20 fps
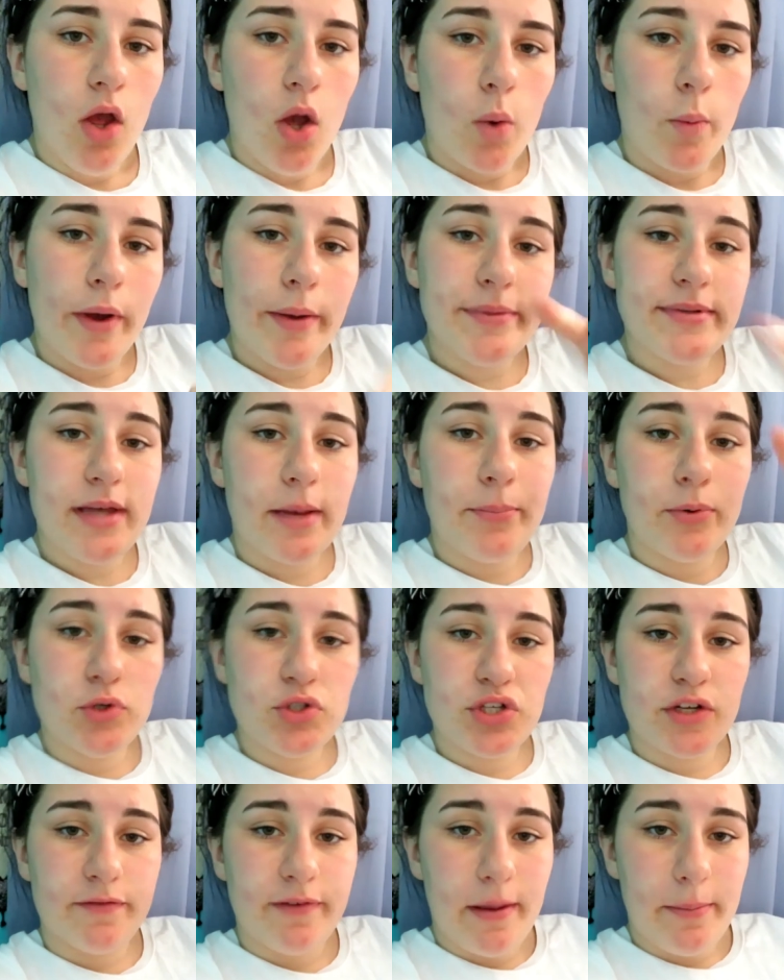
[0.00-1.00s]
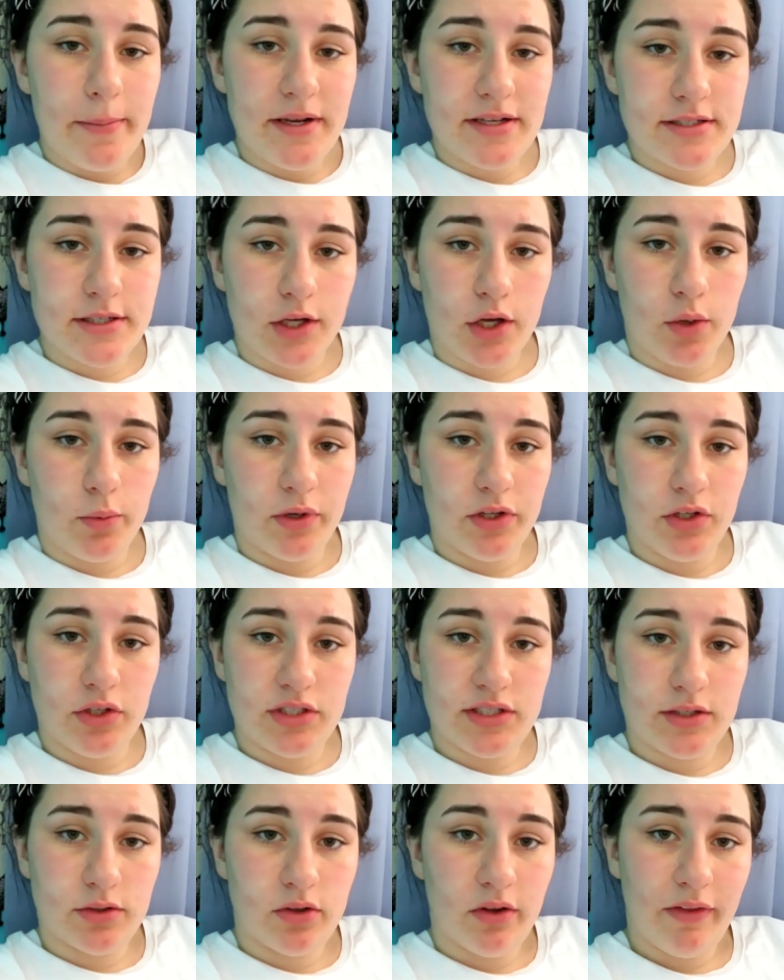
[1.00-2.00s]
Where was that bullshit 5 minutes ago when you
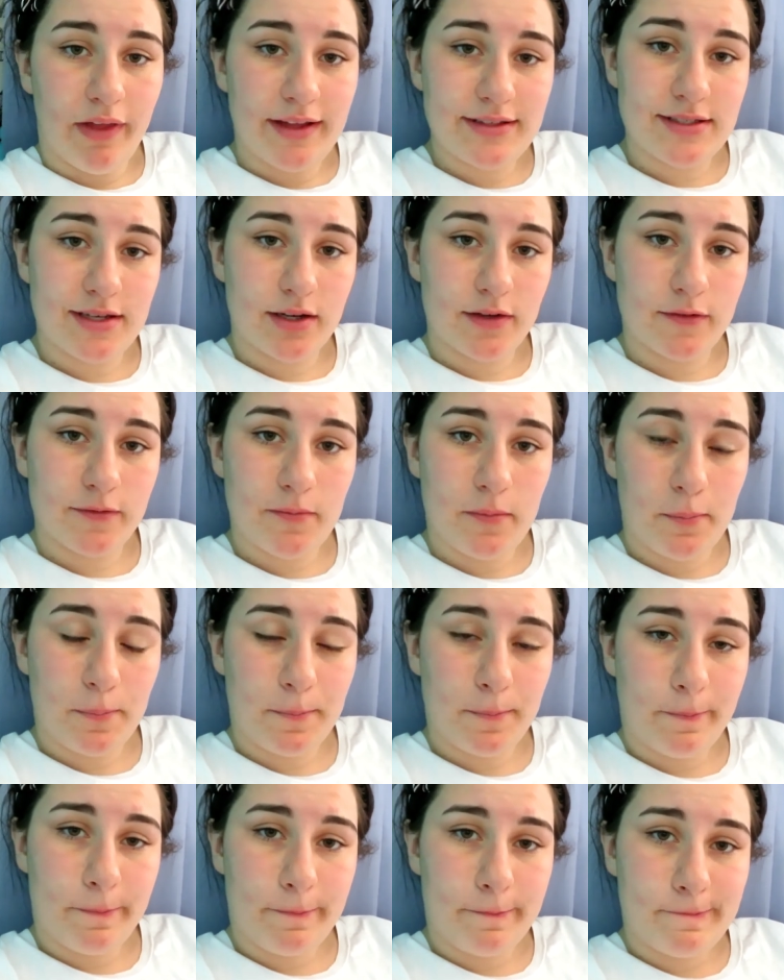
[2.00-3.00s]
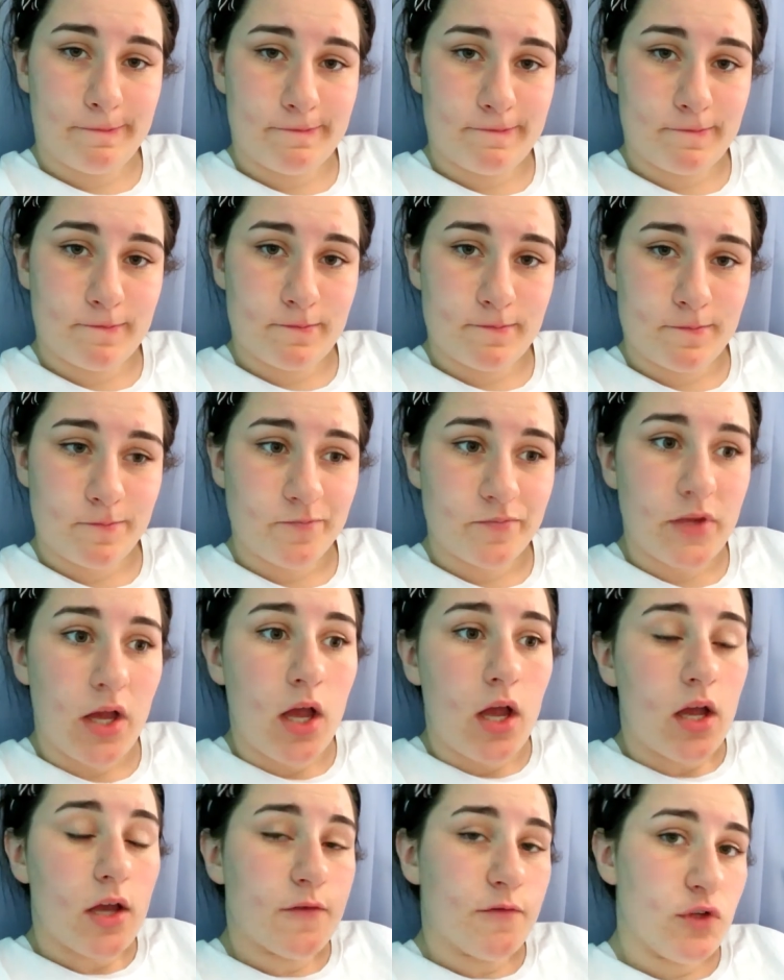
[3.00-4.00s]
did all that stuff?
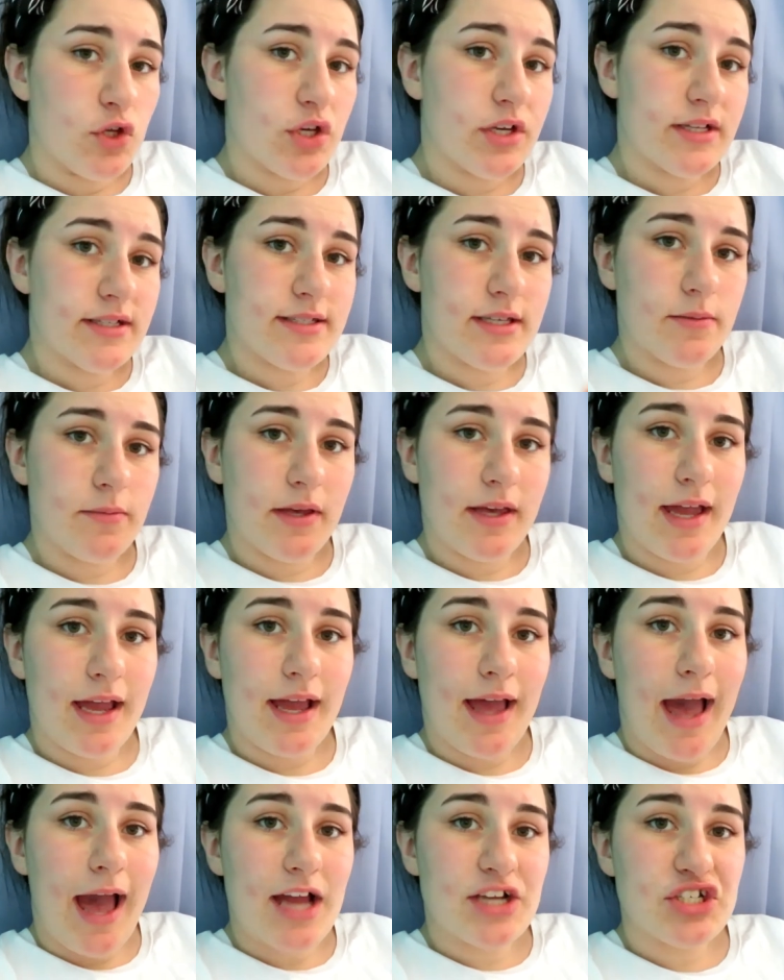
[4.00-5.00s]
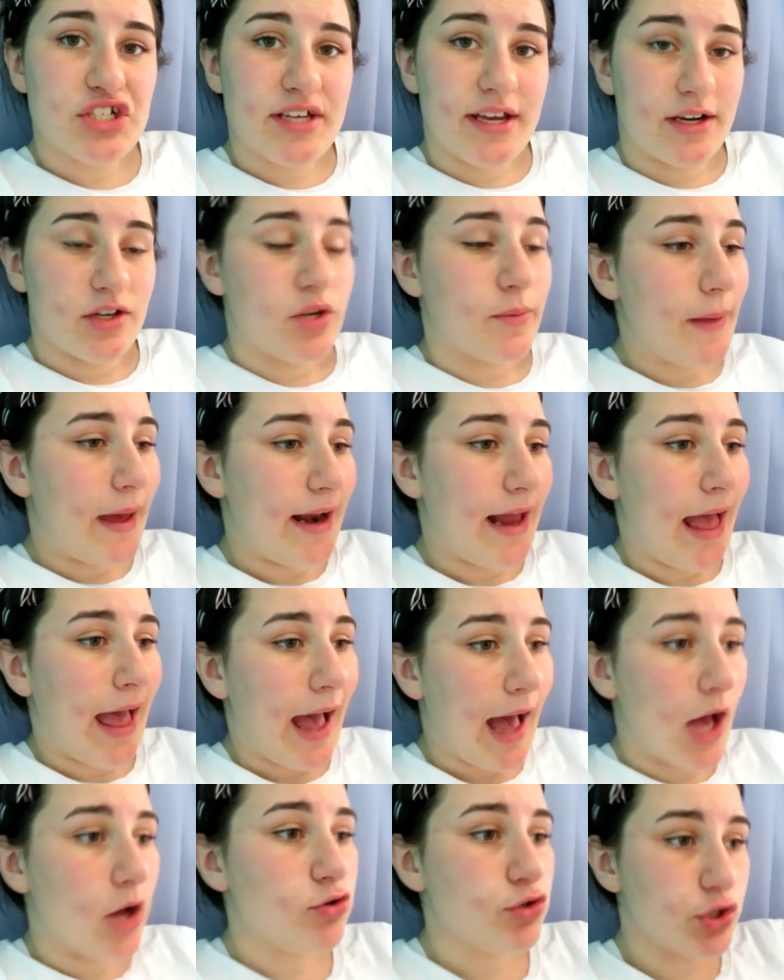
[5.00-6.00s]
If you can see me getting agitated, no matter
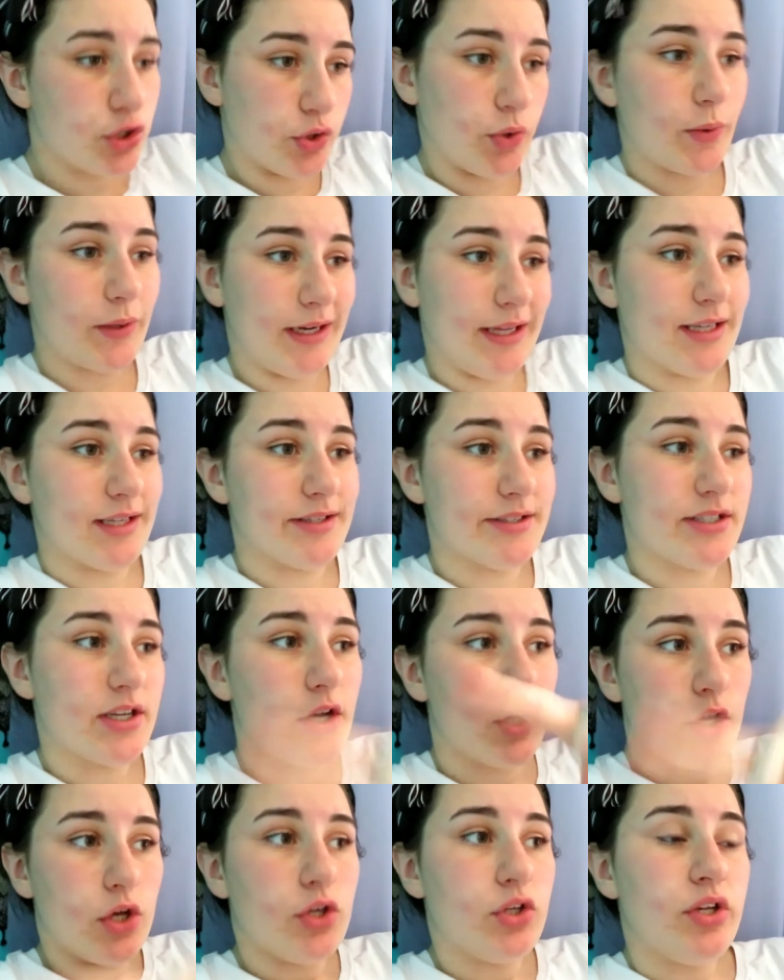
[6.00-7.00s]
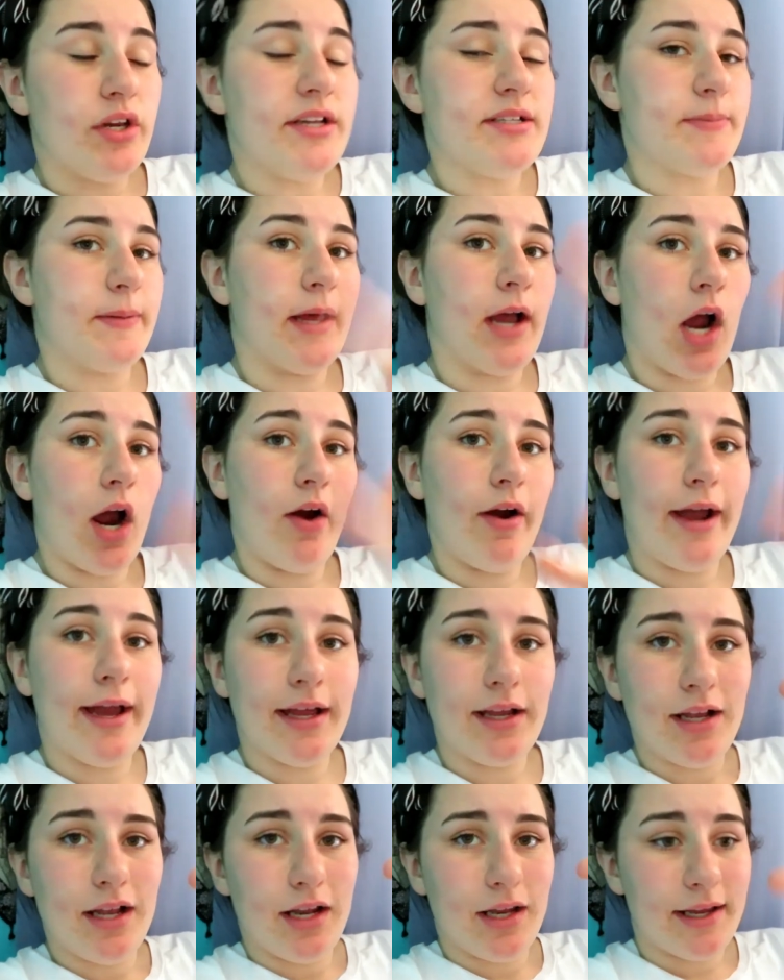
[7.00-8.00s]
how true it is, you need to be like,
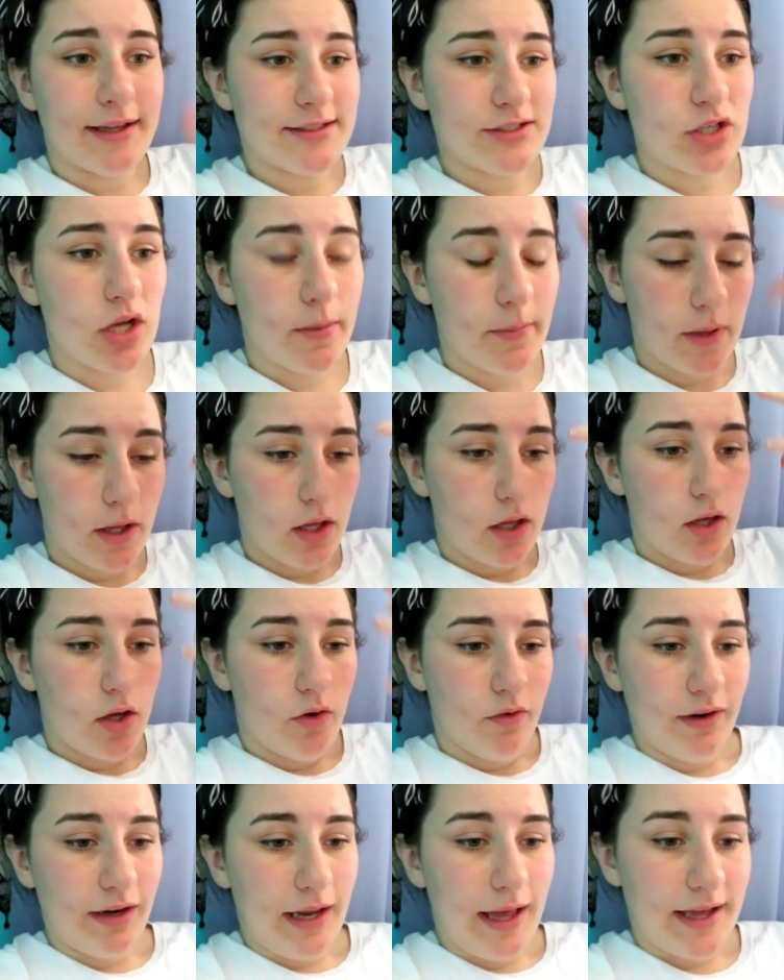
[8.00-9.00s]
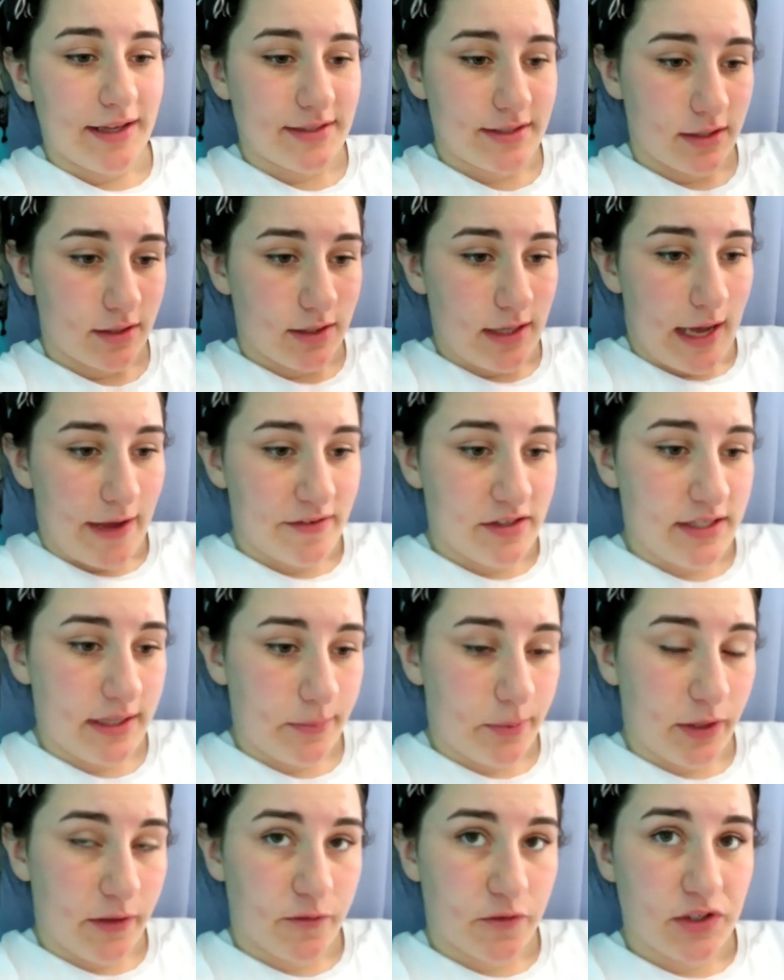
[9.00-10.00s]
alright, let's stop, relax, have a
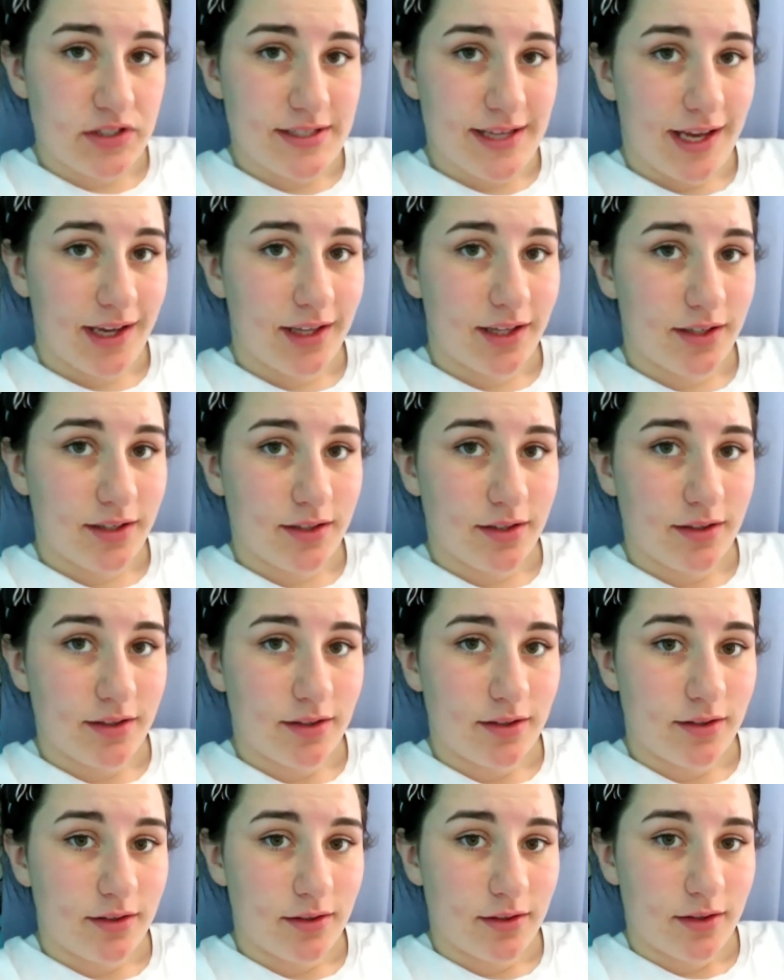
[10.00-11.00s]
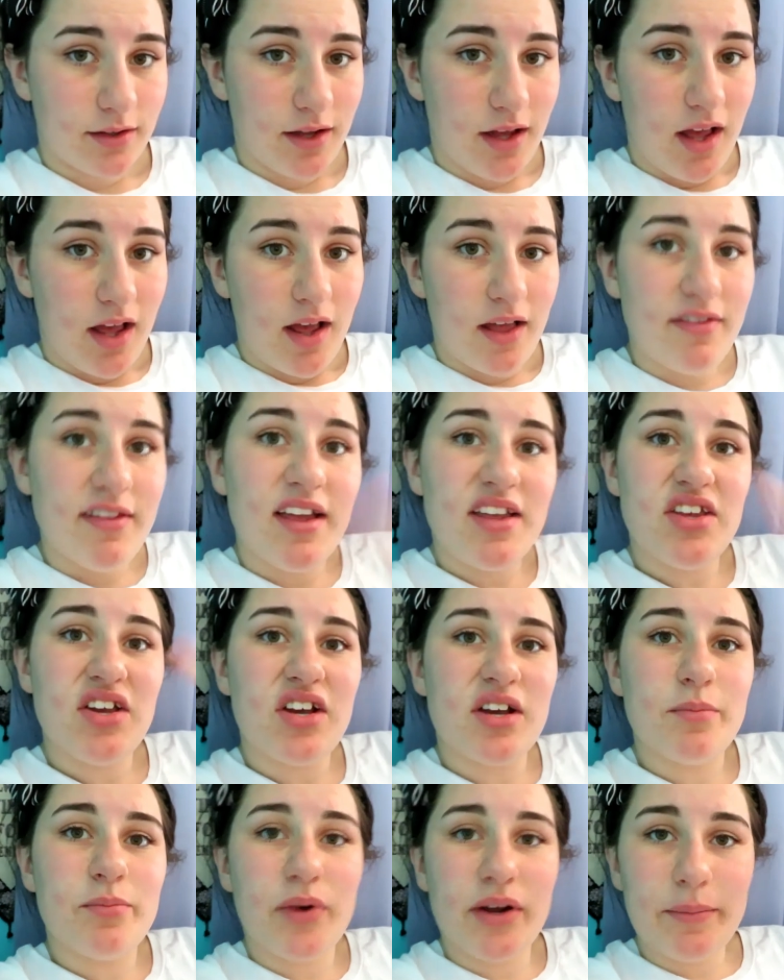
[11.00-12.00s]
debrief for a second. And then you
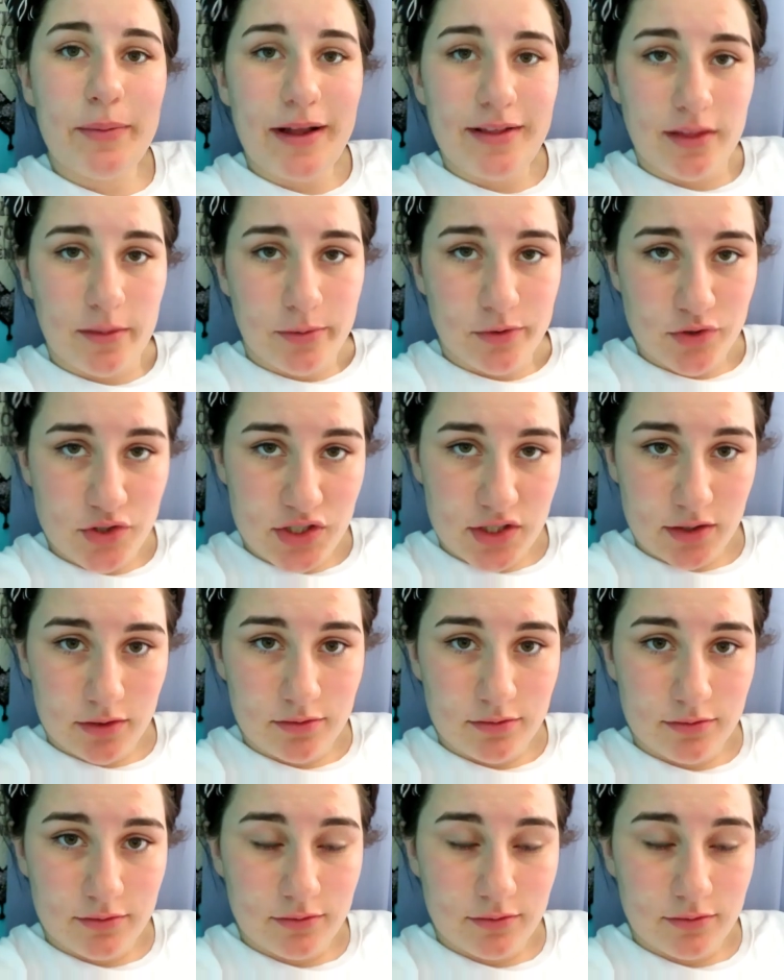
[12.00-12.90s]
can bring back the bullshit.